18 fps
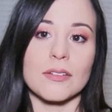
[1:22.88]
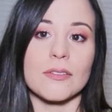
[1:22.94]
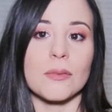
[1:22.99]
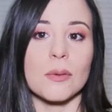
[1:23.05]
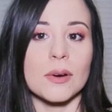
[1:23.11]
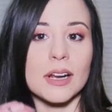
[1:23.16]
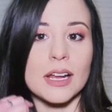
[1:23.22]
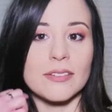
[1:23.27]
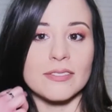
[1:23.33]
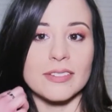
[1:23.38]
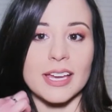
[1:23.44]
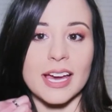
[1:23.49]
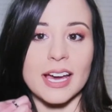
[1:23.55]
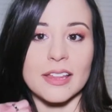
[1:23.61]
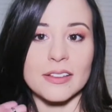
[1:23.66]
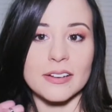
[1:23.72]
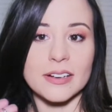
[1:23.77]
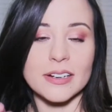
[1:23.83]
what I've
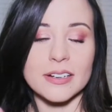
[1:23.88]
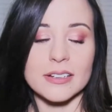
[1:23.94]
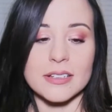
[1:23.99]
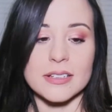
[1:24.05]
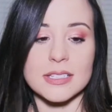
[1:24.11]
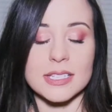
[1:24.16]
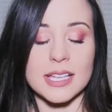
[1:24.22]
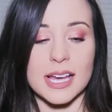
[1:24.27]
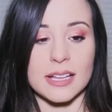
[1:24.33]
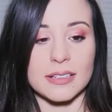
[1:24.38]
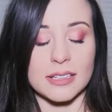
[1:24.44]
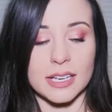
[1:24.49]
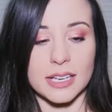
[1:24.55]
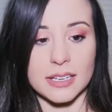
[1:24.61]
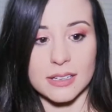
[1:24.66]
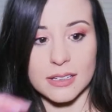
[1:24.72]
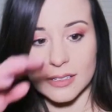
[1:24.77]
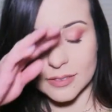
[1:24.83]
gathered is that
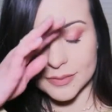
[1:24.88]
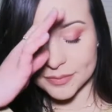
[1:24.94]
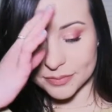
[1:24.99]
like